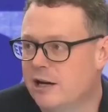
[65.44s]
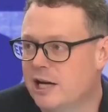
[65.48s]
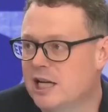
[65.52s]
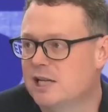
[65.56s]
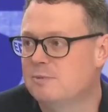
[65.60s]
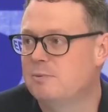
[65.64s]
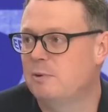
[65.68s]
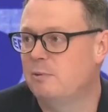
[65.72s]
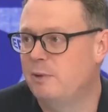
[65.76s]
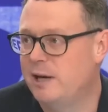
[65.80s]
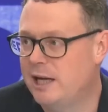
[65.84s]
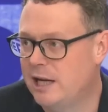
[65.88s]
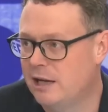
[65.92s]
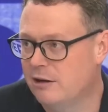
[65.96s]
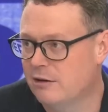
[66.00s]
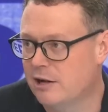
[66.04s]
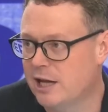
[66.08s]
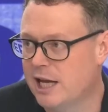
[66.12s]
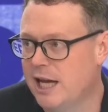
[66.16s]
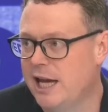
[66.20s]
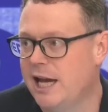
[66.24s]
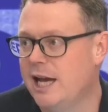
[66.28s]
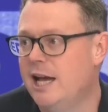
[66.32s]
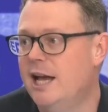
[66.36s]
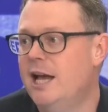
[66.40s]
us, but we don't
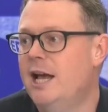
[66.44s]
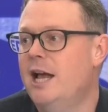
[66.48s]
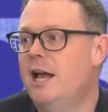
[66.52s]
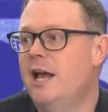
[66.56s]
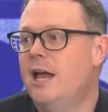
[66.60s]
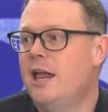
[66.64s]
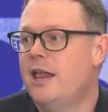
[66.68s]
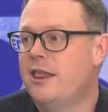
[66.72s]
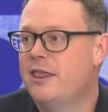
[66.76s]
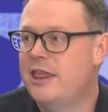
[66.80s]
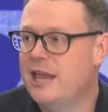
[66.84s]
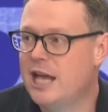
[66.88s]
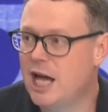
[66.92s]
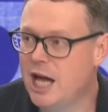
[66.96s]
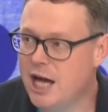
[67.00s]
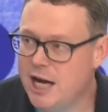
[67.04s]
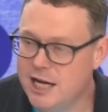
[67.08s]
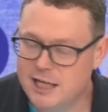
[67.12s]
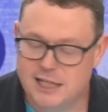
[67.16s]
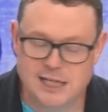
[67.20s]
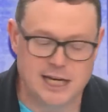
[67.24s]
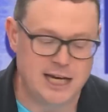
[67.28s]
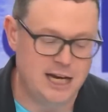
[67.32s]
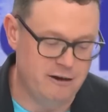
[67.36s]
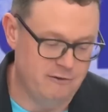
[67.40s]
care. Right. The
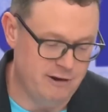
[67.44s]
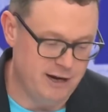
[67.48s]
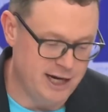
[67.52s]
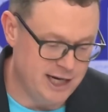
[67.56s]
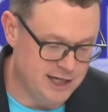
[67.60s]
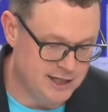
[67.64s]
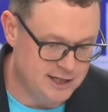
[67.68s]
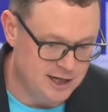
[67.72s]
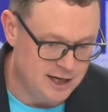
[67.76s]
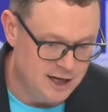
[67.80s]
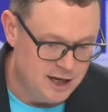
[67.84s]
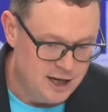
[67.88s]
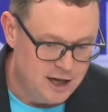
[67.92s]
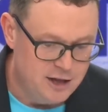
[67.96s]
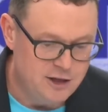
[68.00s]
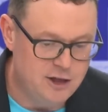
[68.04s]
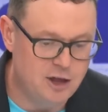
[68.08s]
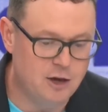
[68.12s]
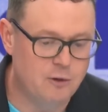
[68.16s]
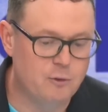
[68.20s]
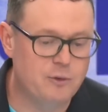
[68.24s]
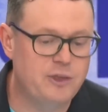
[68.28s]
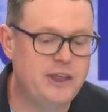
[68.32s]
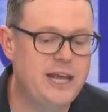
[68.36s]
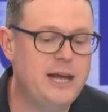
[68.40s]
idea is yeah.
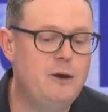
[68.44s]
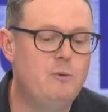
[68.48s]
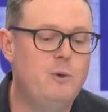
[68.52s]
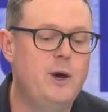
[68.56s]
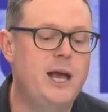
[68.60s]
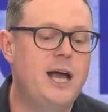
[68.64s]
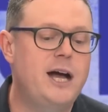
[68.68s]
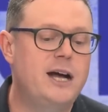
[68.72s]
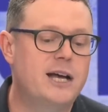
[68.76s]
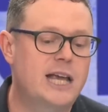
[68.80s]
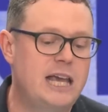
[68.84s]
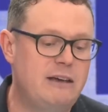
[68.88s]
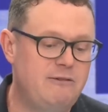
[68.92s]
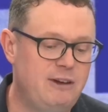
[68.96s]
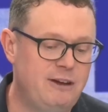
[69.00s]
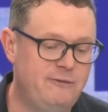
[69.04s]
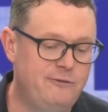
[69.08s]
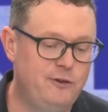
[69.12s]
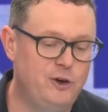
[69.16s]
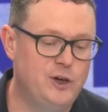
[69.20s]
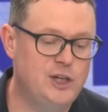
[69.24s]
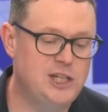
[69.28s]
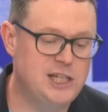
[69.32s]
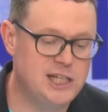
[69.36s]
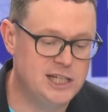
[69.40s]
that they, we are giving
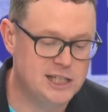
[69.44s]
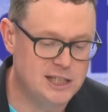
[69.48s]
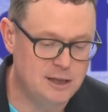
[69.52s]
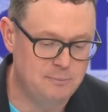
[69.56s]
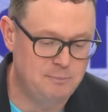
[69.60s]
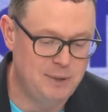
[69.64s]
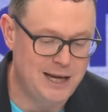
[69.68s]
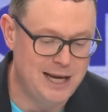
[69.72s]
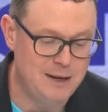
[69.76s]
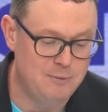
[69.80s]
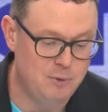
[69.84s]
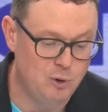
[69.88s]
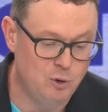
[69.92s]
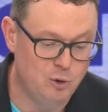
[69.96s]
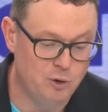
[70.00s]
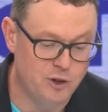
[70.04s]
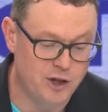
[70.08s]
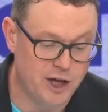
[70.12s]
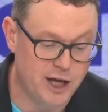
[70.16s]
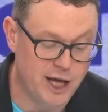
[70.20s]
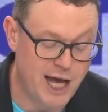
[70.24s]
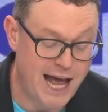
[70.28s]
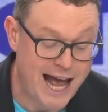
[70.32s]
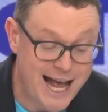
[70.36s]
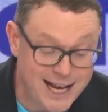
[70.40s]
voices to people
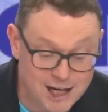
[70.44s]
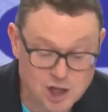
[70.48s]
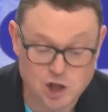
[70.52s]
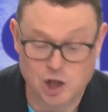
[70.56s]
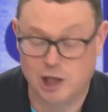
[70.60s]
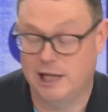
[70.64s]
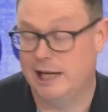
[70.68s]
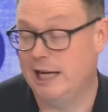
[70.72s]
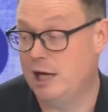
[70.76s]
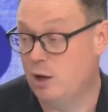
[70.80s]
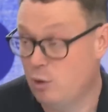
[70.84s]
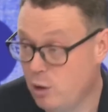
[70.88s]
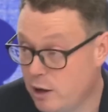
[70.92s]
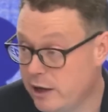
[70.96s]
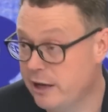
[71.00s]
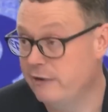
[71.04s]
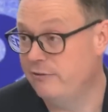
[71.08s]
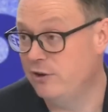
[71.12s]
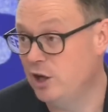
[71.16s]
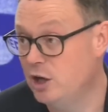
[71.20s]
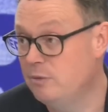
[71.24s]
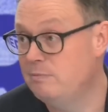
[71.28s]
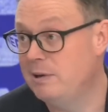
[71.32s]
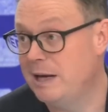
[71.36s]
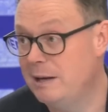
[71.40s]
that actually quite a
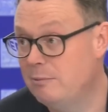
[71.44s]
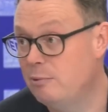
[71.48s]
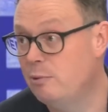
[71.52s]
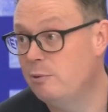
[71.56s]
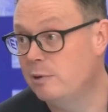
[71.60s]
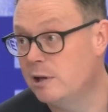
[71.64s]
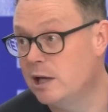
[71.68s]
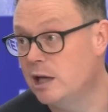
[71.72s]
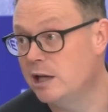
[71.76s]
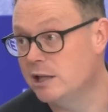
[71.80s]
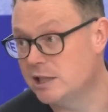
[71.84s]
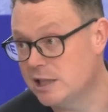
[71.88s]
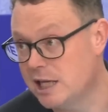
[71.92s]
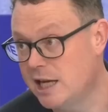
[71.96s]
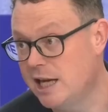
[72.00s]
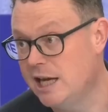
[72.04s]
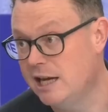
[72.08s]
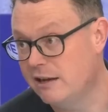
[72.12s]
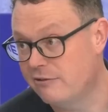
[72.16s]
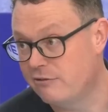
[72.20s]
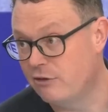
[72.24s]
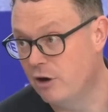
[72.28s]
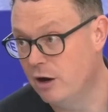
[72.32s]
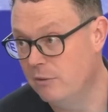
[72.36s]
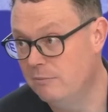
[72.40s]
few people would like to hear
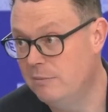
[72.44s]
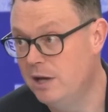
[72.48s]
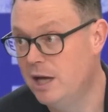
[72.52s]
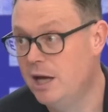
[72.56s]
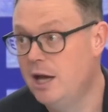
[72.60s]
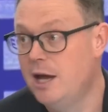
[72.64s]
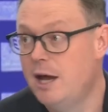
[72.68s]
from. Yeah